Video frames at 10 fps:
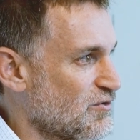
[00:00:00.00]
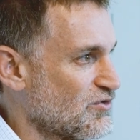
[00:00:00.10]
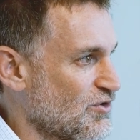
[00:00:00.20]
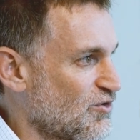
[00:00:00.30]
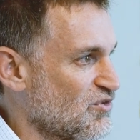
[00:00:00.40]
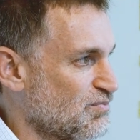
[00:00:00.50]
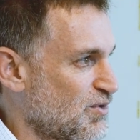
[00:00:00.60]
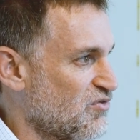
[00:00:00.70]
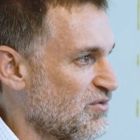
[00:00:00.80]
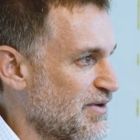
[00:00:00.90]
results
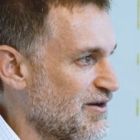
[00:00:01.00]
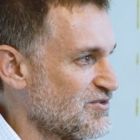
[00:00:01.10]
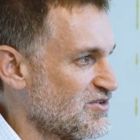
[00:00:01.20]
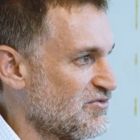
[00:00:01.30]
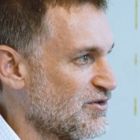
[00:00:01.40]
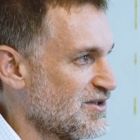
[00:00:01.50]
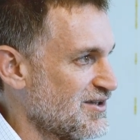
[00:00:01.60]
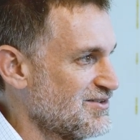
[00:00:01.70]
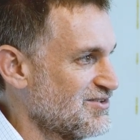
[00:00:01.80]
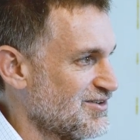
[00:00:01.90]
both for parents and for
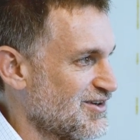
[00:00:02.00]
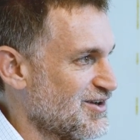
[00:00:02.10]
kids